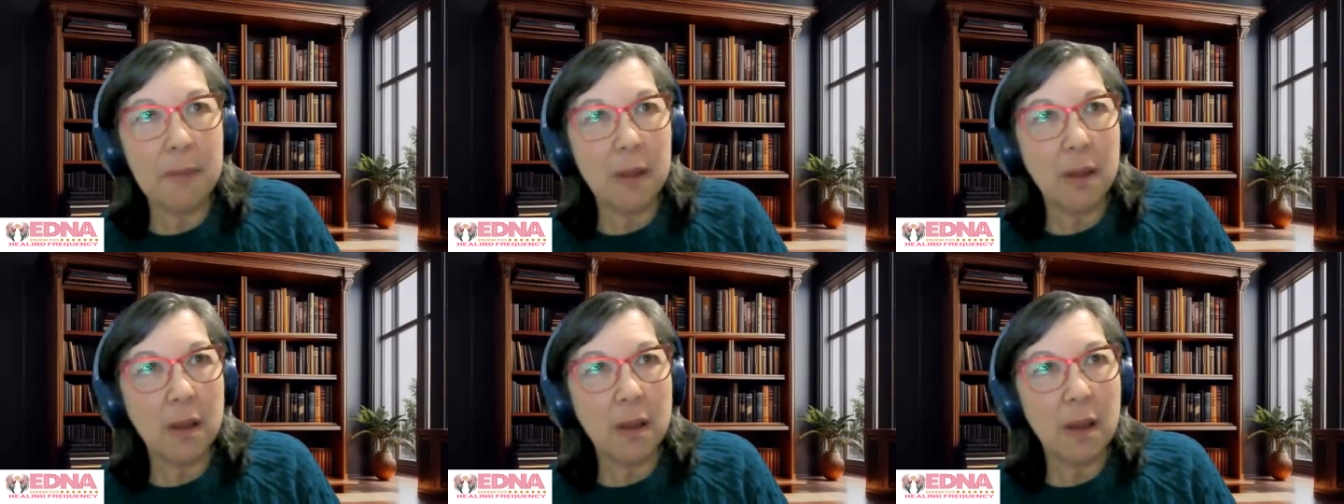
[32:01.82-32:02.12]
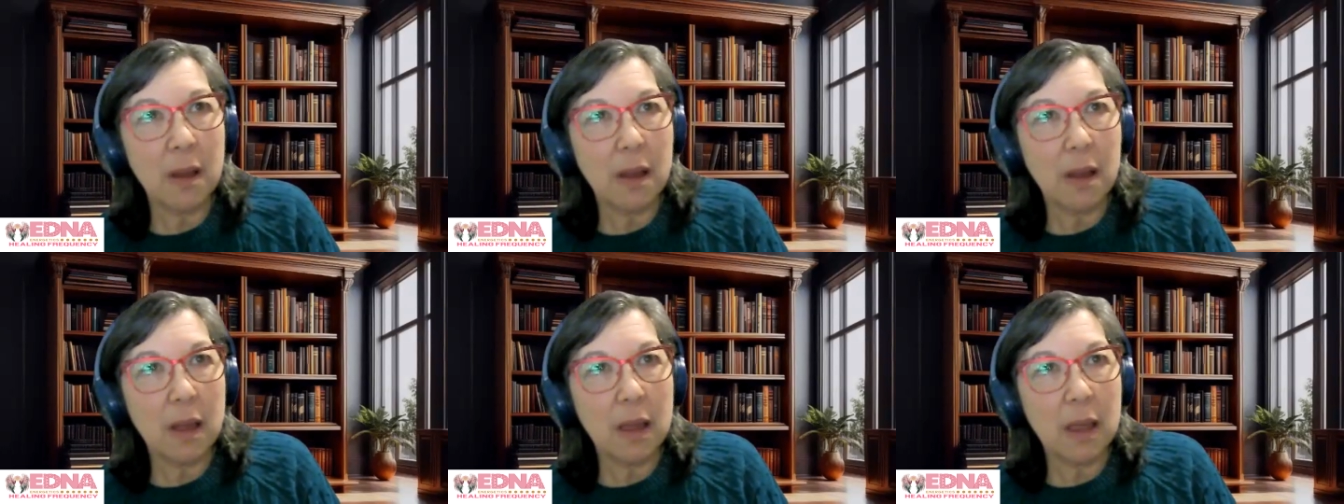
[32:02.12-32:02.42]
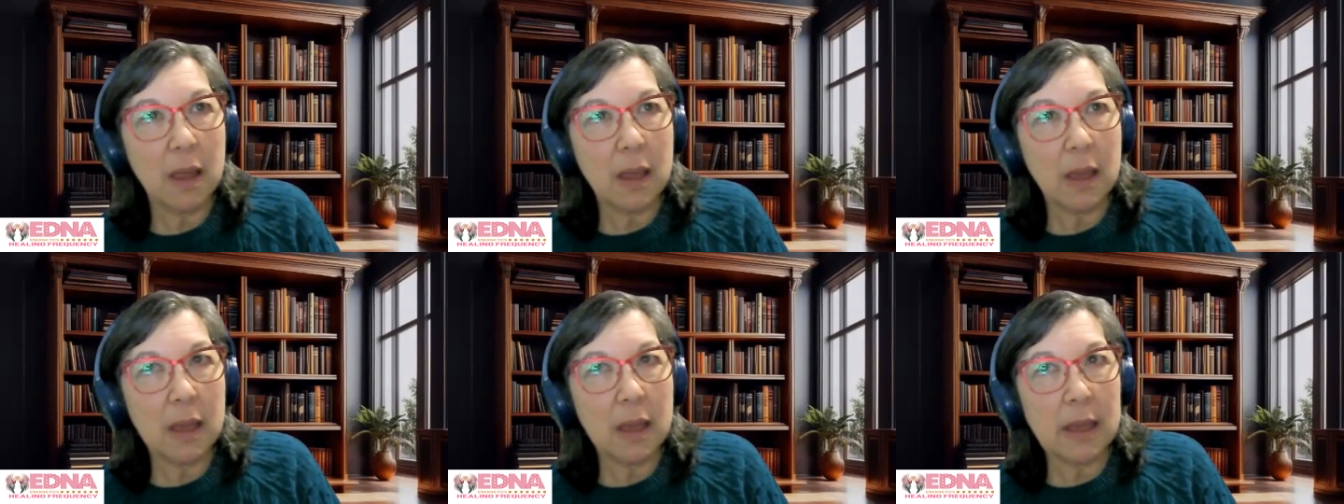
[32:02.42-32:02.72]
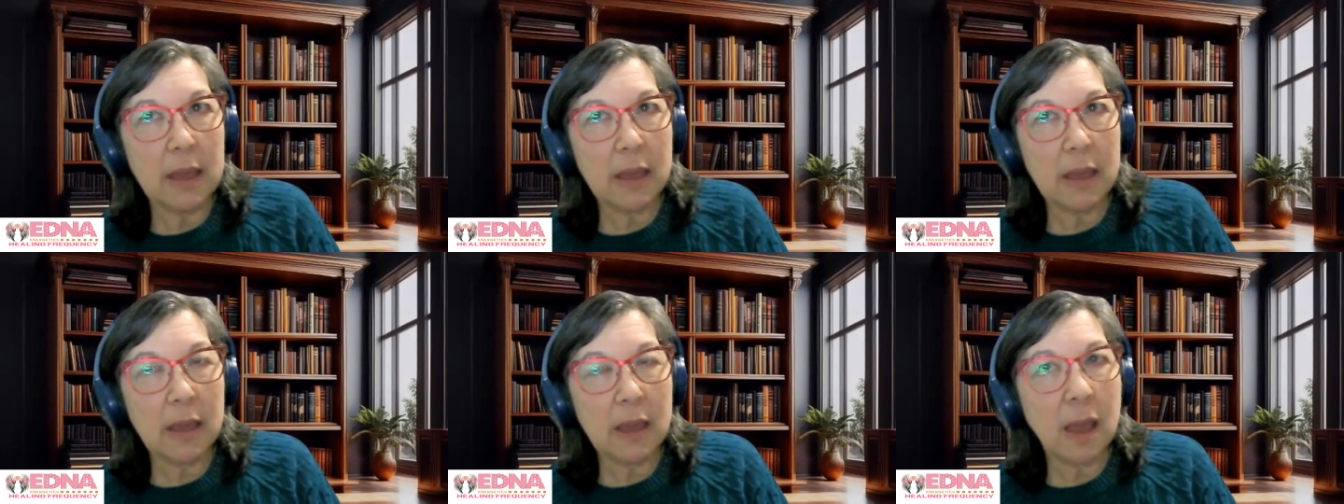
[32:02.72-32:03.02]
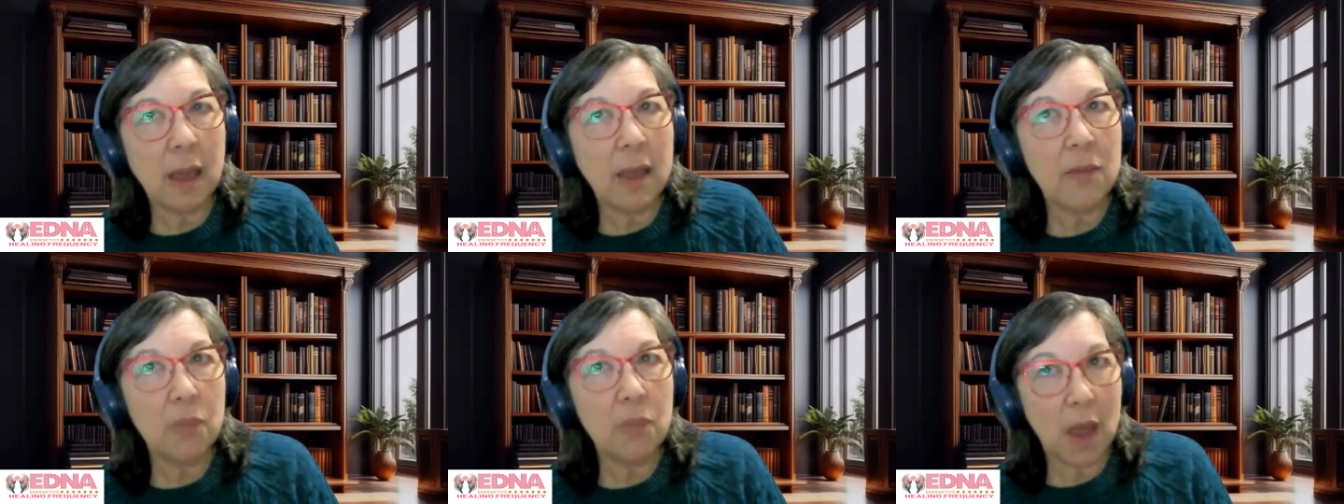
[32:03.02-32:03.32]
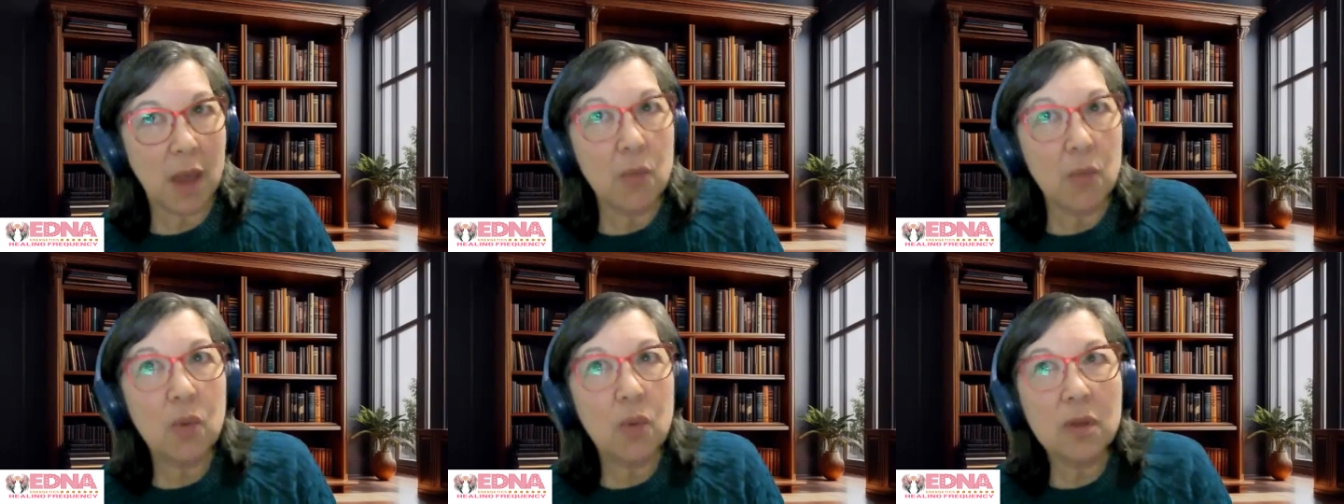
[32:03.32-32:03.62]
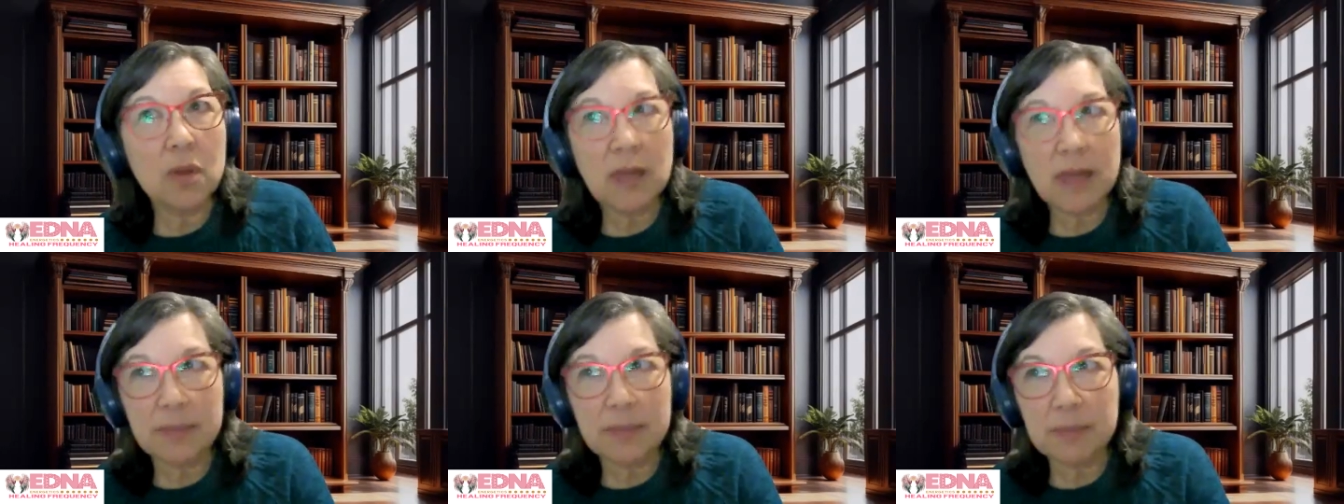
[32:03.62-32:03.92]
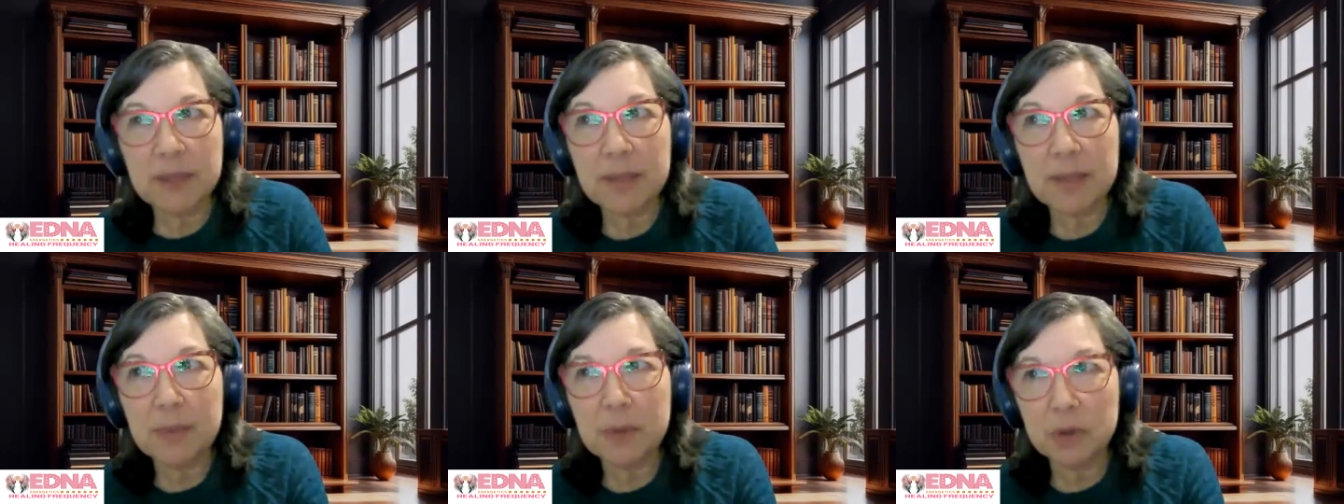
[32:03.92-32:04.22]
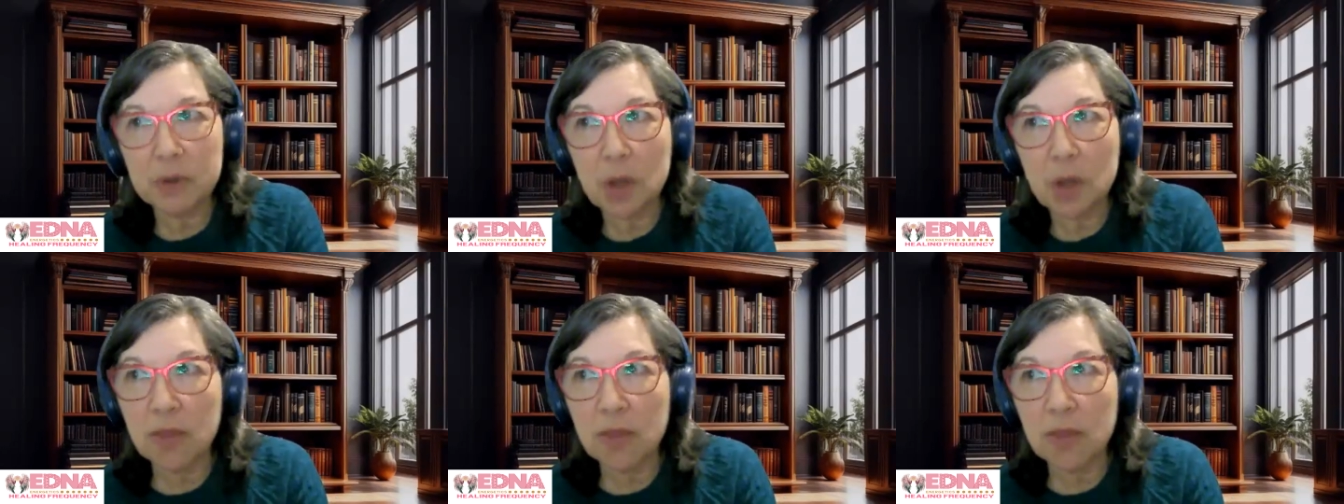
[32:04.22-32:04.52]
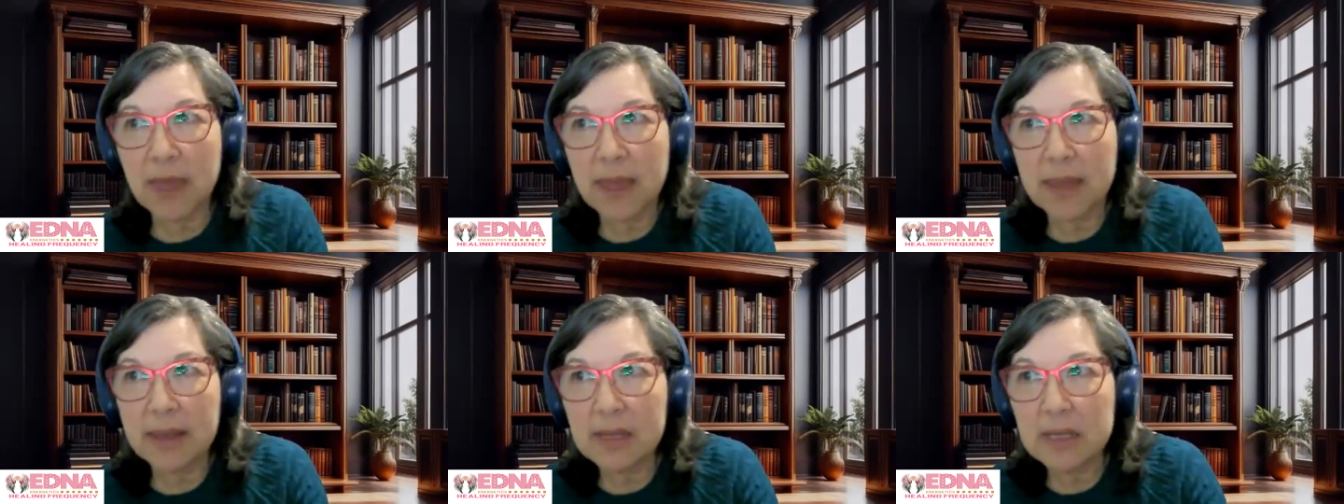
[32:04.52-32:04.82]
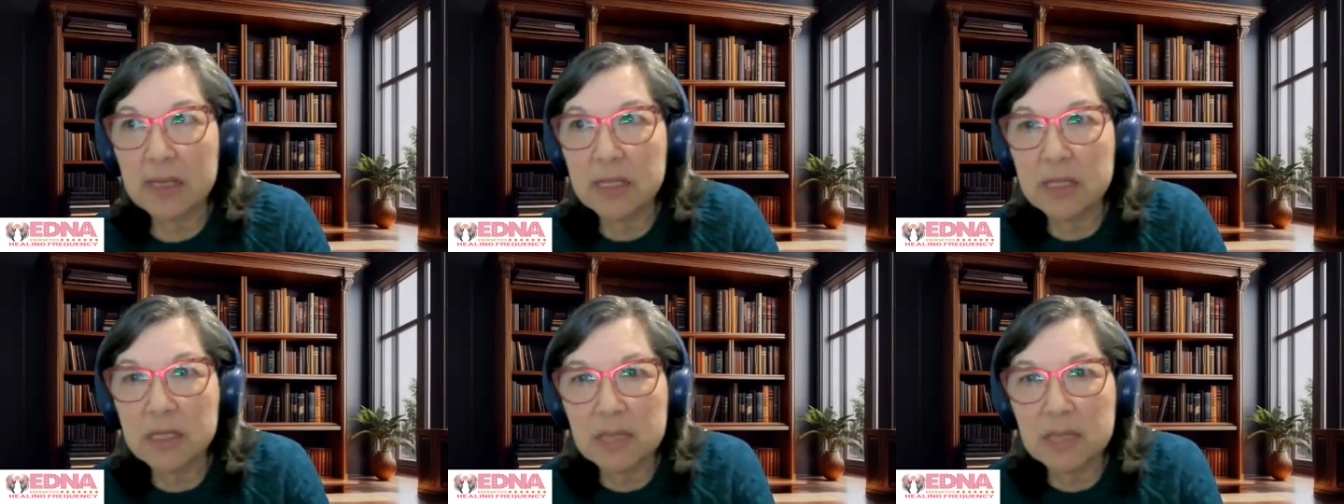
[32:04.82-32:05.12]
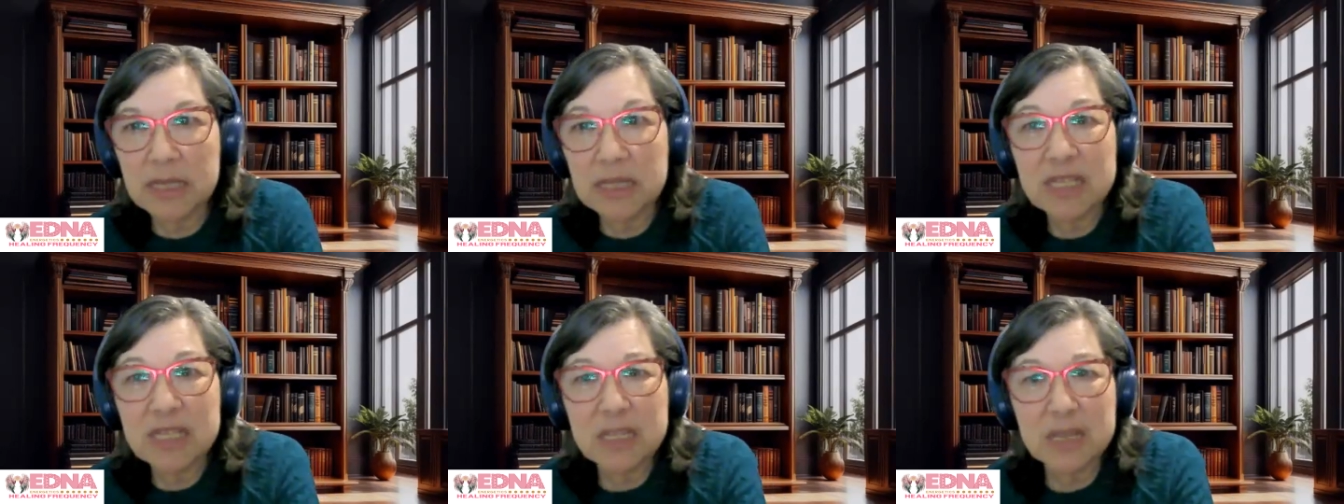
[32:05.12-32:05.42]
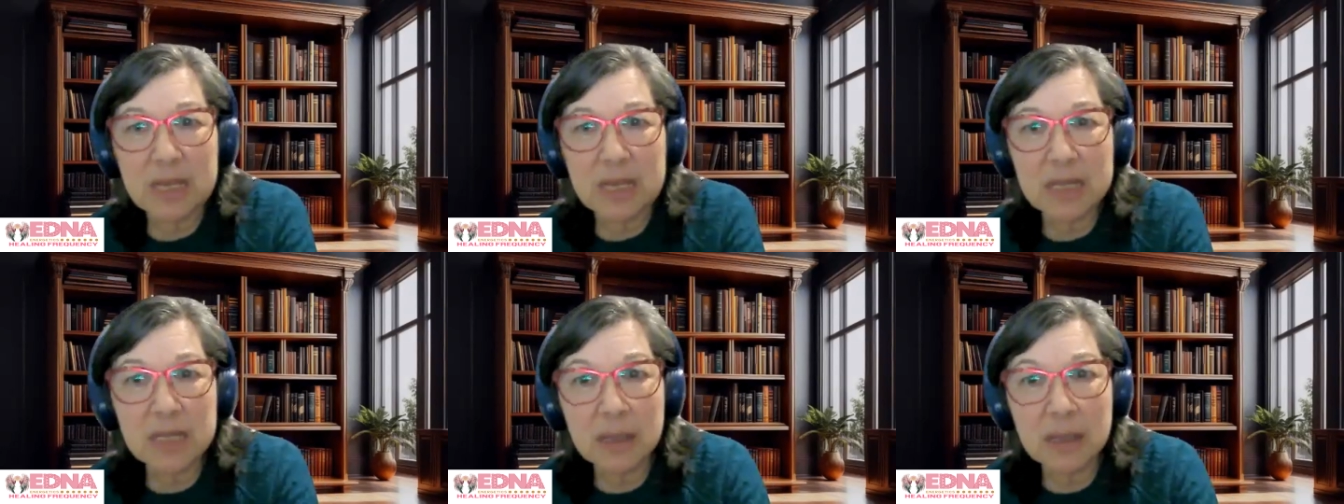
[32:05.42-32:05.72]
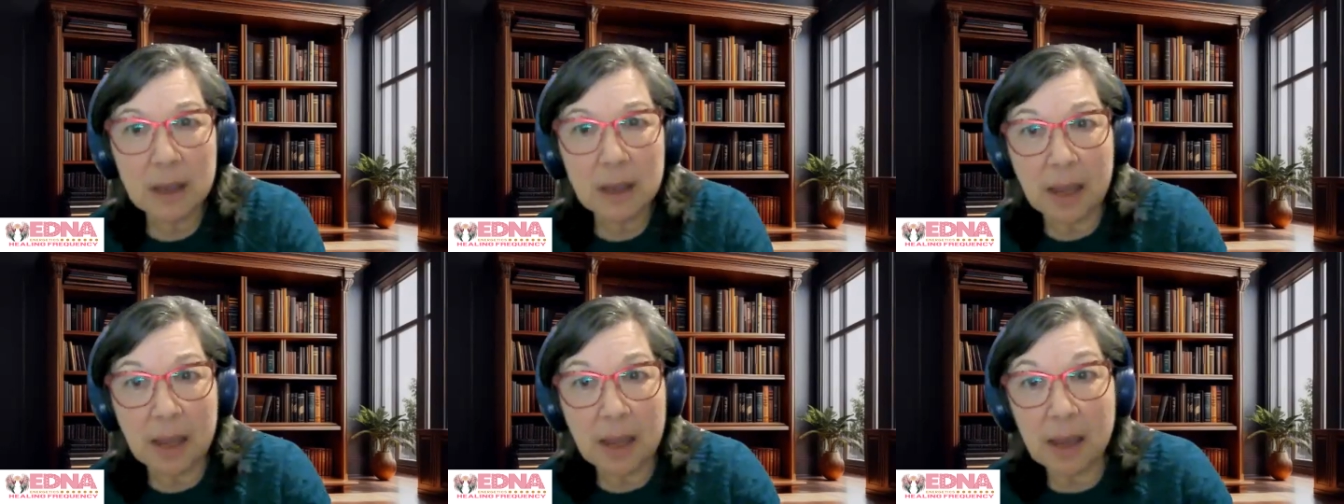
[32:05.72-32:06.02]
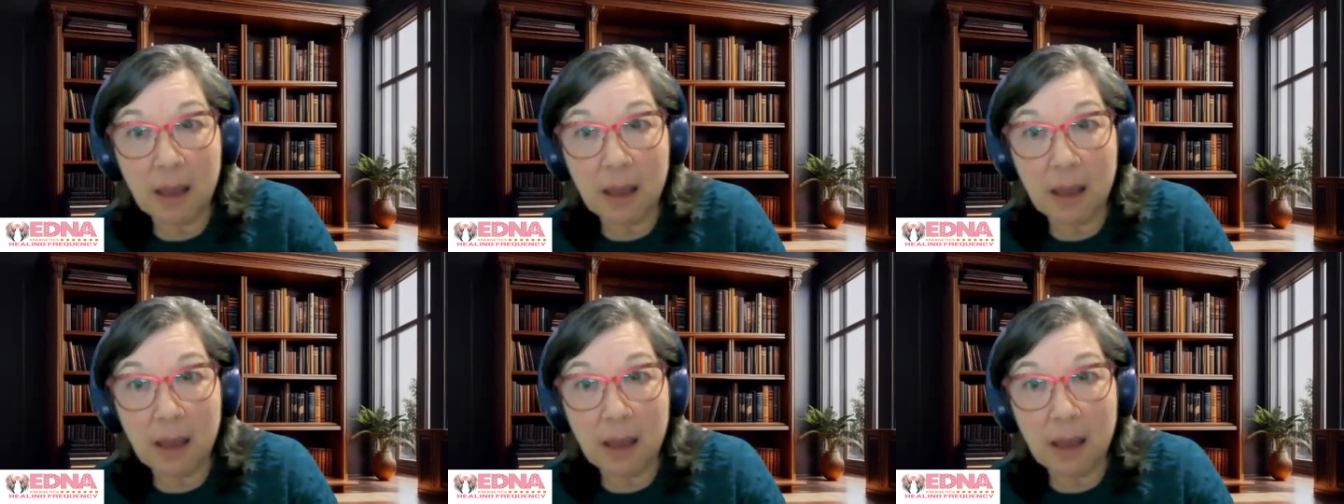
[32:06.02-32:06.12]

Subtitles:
Um, I will let people know that it's an